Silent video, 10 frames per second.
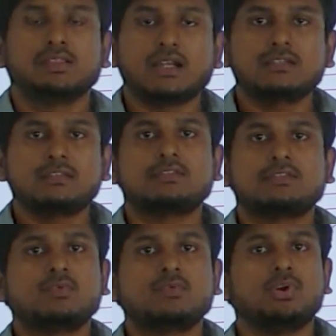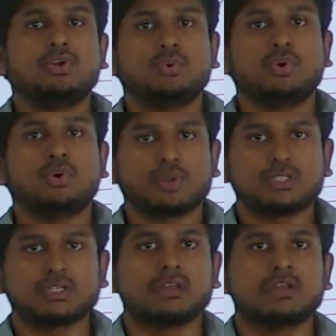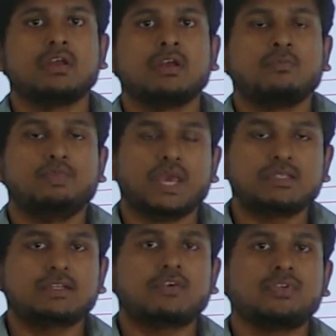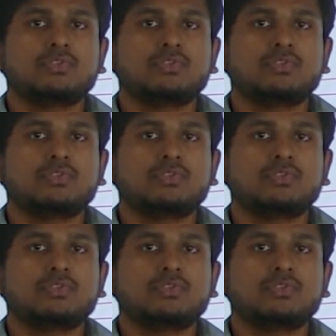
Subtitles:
That is the thing only you are measuring. Based